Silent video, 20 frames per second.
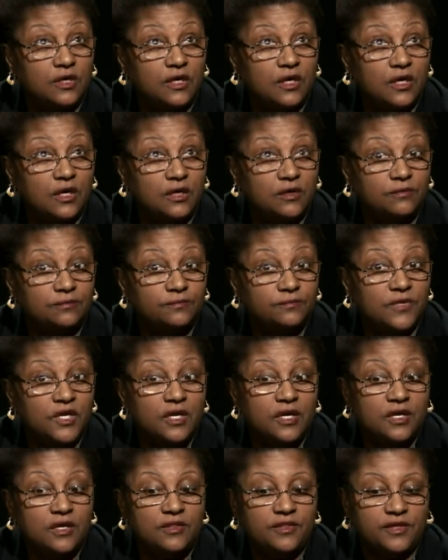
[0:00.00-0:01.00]
Um,
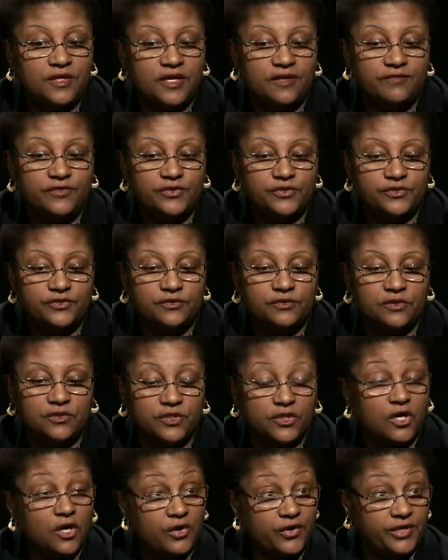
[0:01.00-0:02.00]
the governor's,
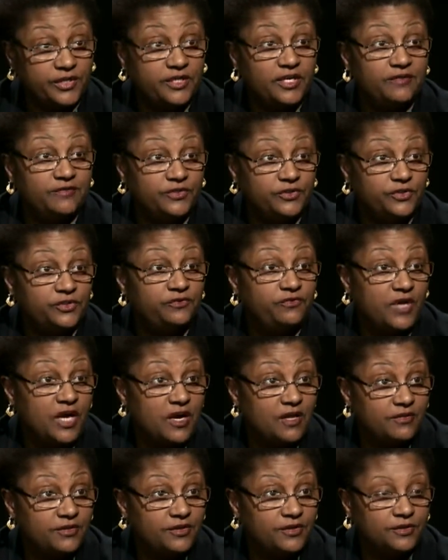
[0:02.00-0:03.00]
the current governor's
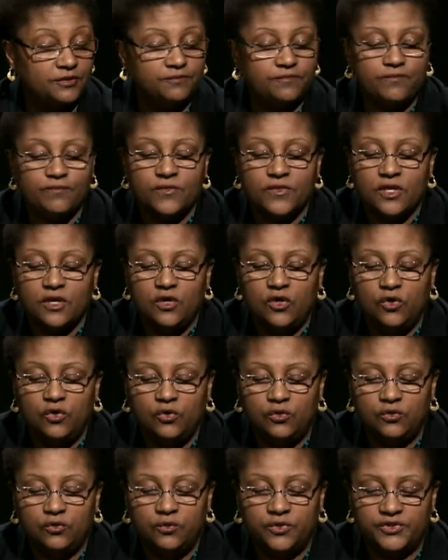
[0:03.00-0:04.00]
father, right.
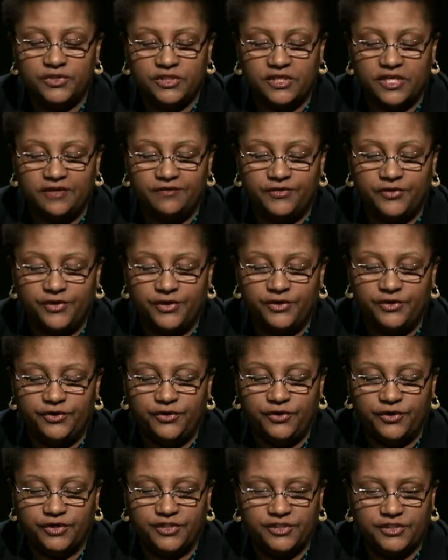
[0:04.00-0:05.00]
who was the governor in New
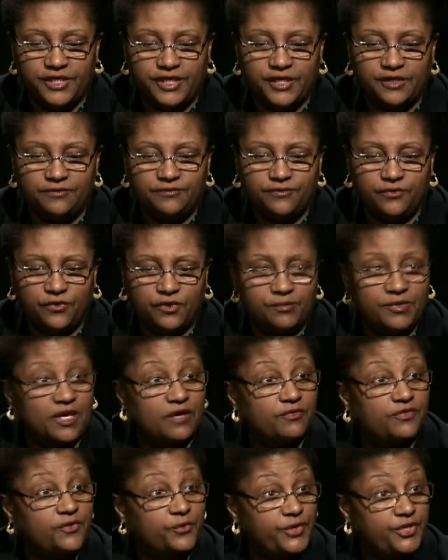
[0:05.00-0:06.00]
York State for
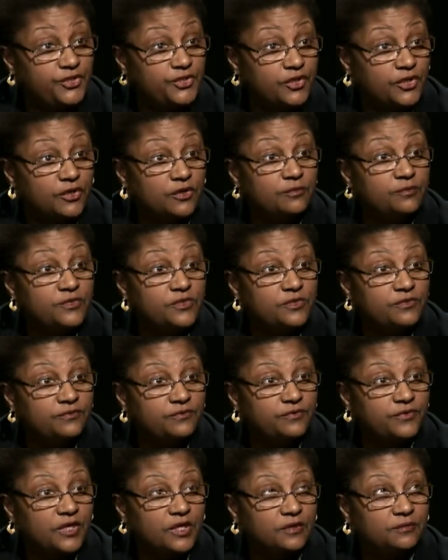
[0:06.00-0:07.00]
about three terms,
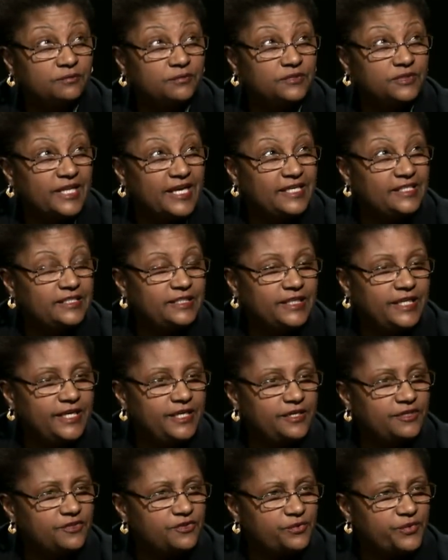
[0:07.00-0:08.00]
right. from nineteen
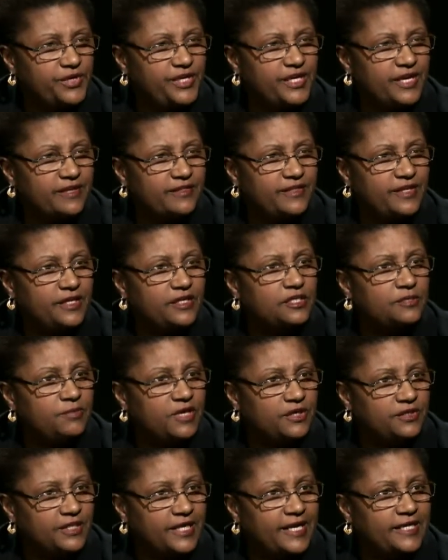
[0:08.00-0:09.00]
eighty-three, I think, to
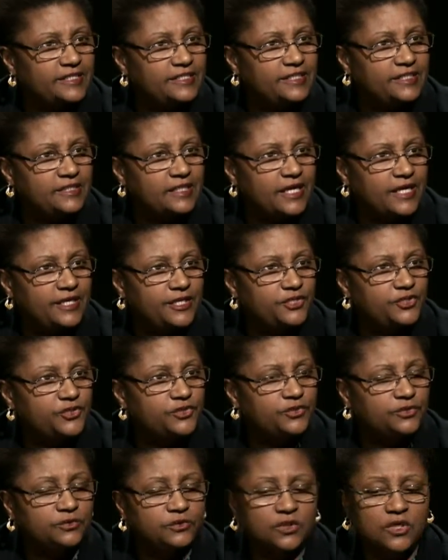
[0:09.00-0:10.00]
about nineteen
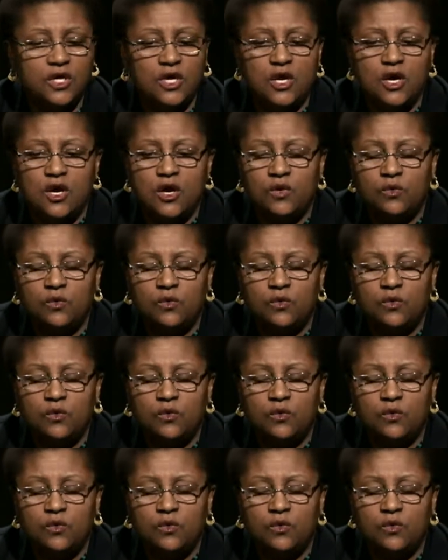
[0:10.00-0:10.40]
ninety-two. Right.